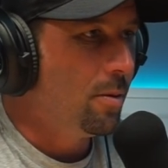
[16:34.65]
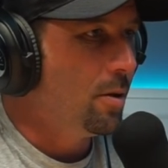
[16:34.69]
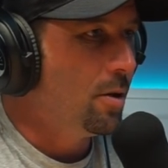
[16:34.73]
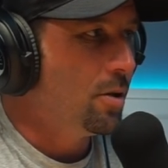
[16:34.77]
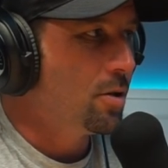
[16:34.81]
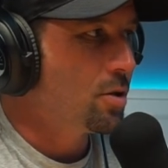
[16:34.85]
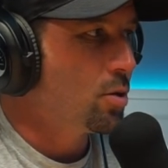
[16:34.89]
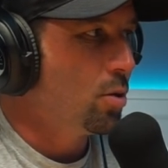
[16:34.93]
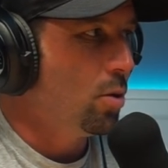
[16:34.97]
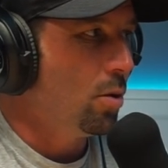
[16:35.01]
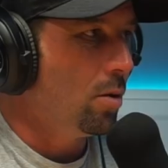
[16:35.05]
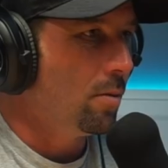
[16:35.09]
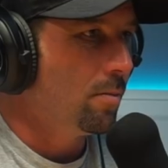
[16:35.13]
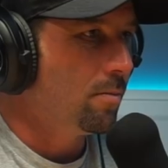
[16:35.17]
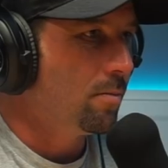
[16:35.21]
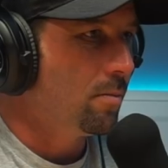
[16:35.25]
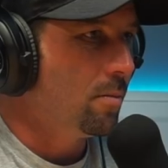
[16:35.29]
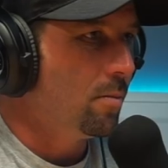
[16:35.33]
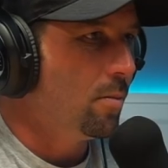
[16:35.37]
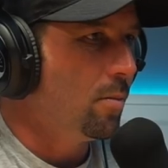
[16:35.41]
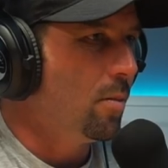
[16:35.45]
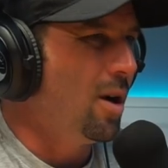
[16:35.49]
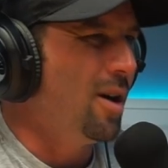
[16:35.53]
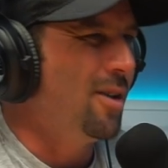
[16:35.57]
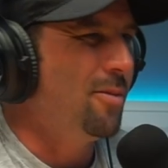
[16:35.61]
You sort of,
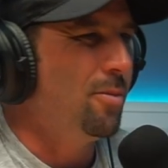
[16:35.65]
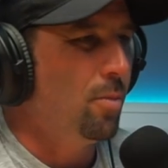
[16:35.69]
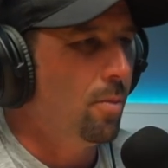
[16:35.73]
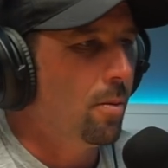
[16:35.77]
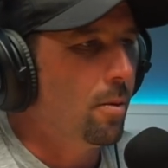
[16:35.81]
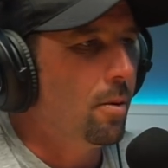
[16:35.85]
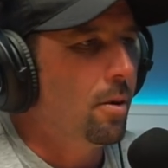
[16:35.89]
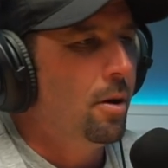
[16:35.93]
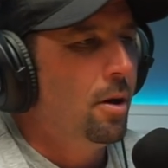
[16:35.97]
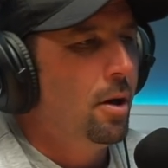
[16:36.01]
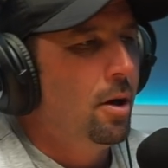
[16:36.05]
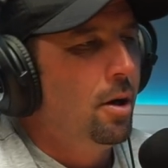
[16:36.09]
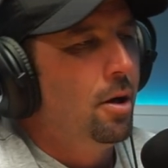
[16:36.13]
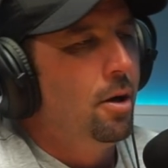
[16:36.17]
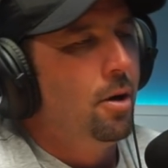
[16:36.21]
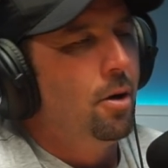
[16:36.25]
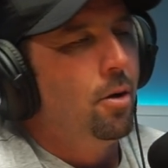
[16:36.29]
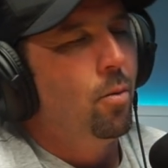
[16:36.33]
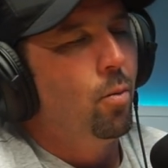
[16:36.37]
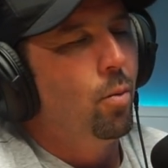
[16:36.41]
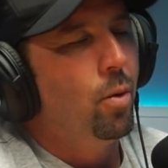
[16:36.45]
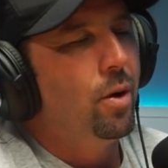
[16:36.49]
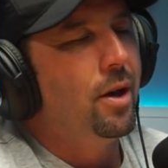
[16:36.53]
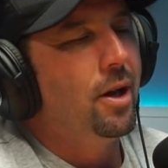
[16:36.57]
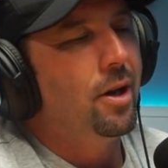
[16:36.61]
I,
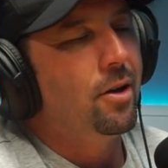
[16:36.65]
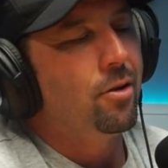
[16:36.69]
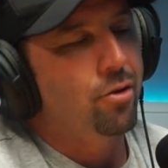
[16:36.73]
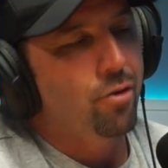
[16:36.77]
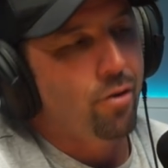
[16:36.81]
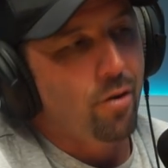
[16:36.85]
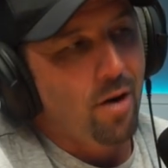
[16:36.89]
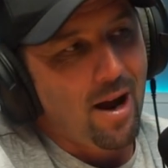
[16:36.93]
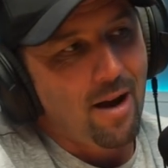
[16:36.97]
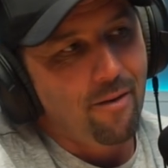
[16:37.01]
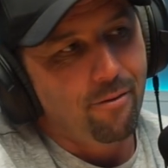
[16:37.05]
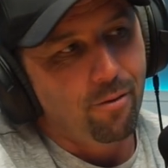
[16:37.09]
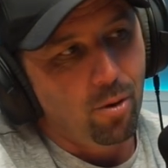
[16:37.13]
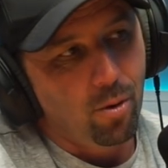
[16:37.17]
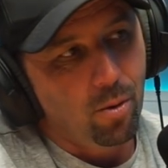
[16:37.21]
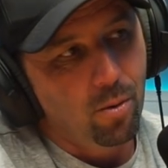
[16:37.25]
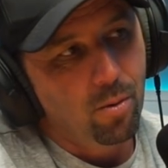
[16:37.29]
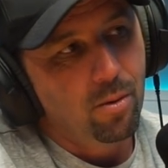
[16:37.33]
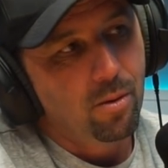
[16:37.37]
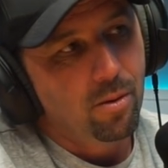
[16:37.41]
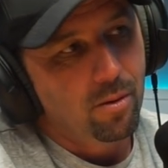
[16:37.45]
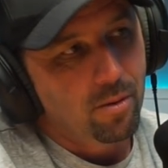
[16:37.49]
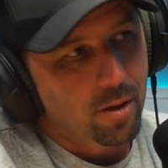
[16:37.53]
we didn't travel.